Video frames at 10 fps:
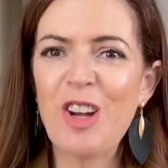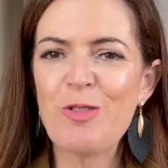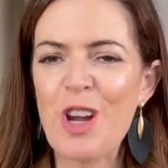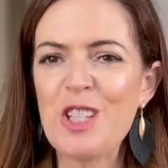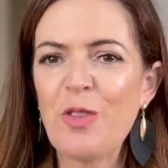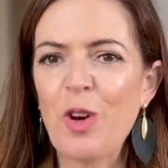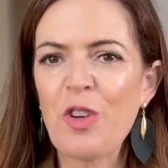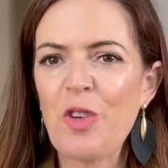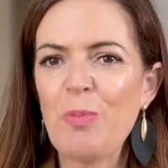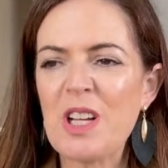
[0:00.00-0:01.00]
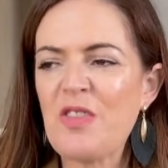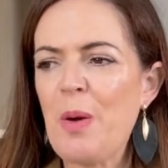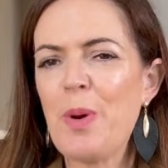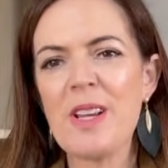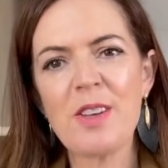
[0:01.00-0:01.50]
I'm Tracy Faulkner from Lush
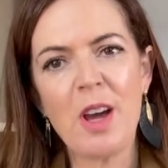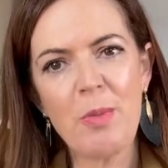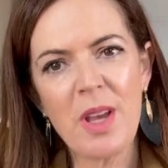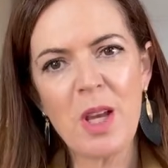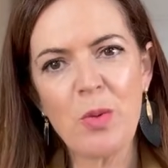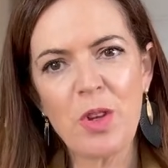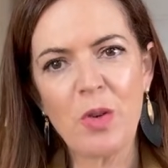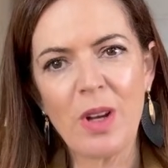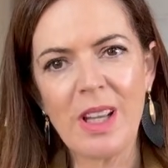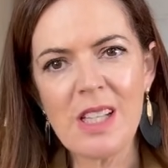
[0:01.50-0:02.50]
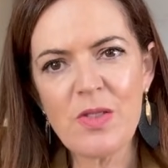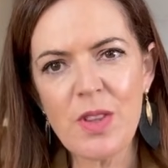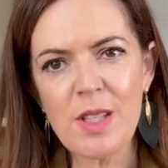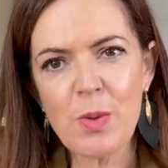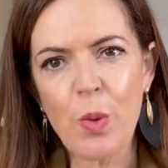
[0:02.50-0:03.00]
Fabrics. I'm here with your release for
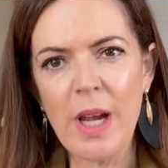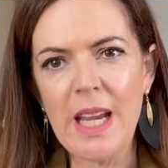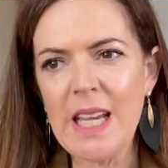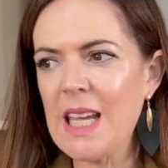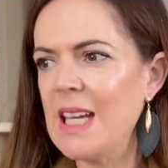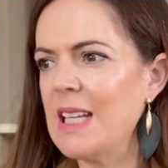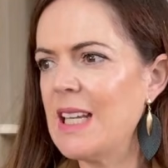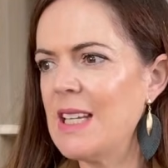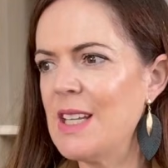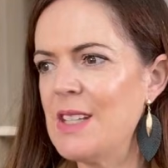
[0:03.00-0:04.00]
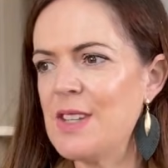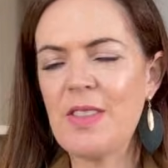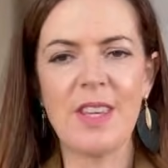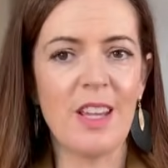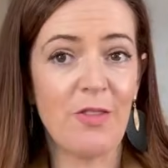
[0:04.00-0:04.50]
this week. It is
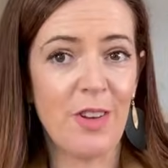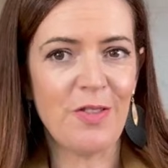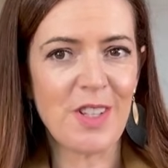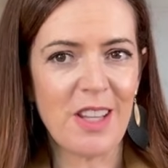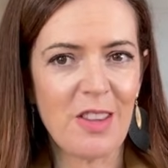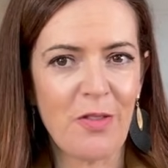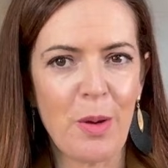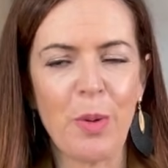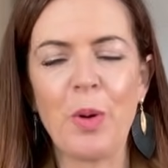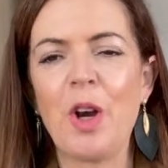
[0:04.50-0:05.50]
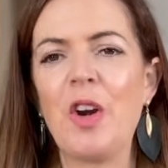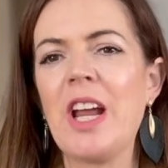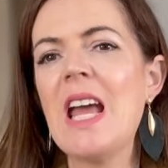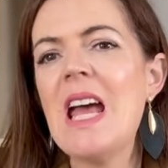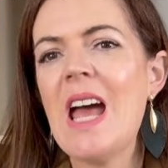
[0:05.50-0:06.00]
the 15th of
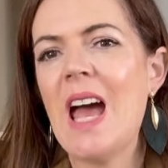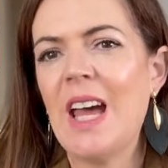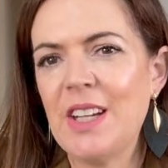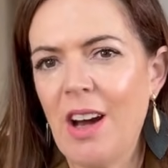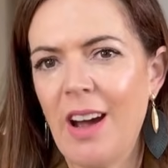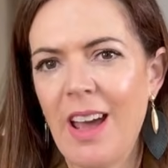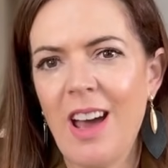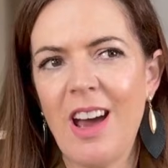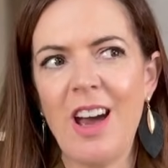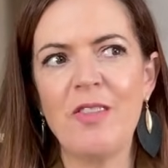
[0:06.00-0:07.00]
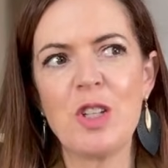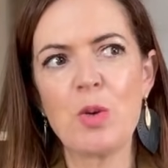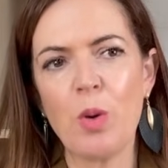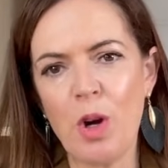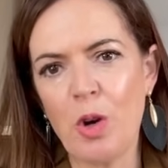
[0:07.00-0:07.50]
February and I have
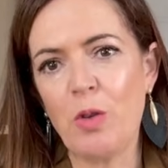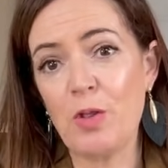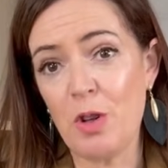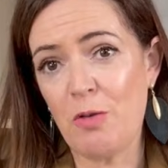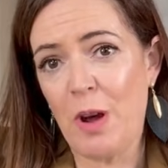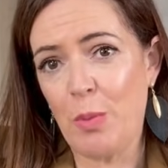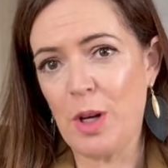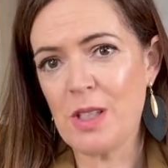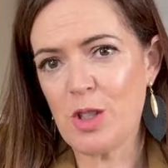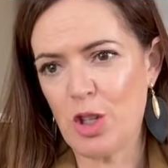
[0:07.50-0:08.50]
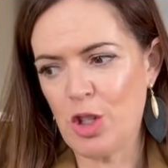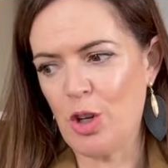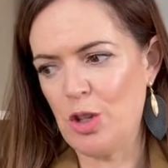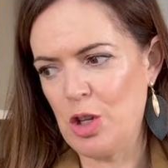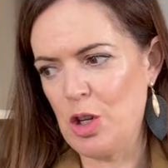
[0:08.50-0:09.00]
12 new fabrics to
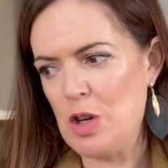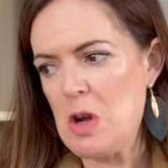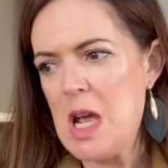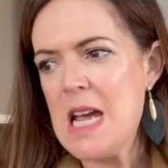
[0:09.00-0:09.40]
show you.